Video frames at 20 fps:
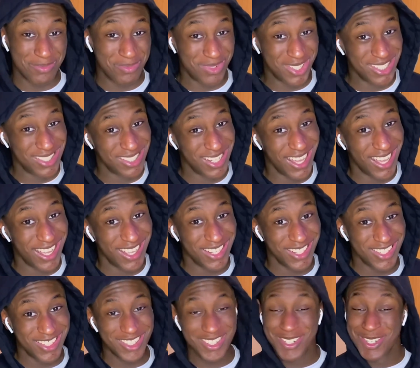please
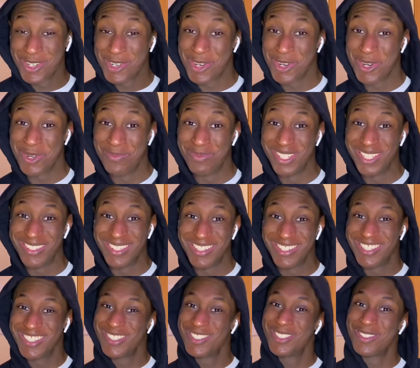like, comment,
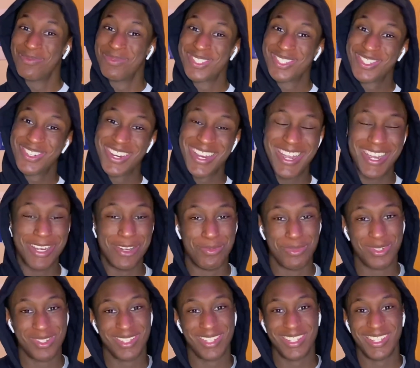subscribe.
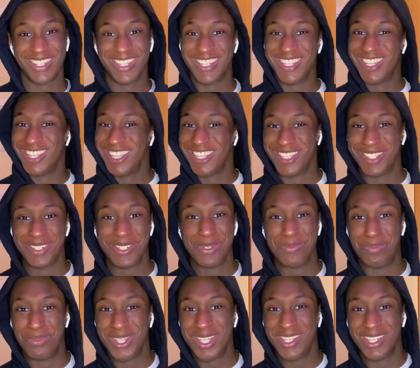In a
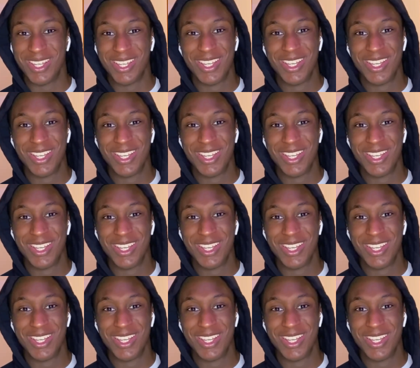bit.